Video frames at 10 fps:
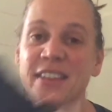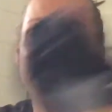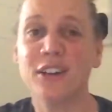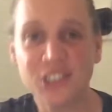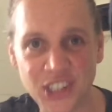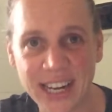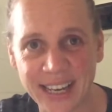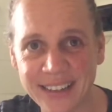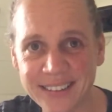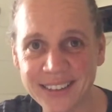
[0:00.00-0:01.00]
They're not
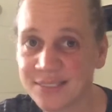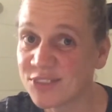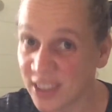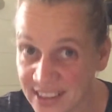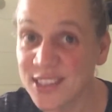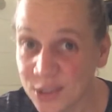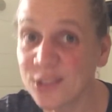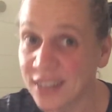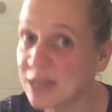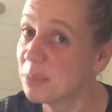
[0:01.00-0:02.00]
jeggings, so they still
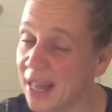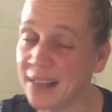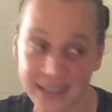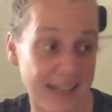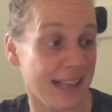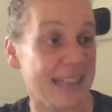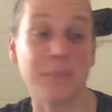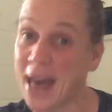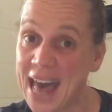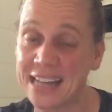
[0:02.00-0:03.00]
look like
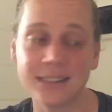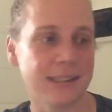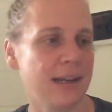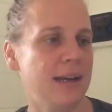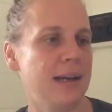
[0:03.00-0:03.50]
pants,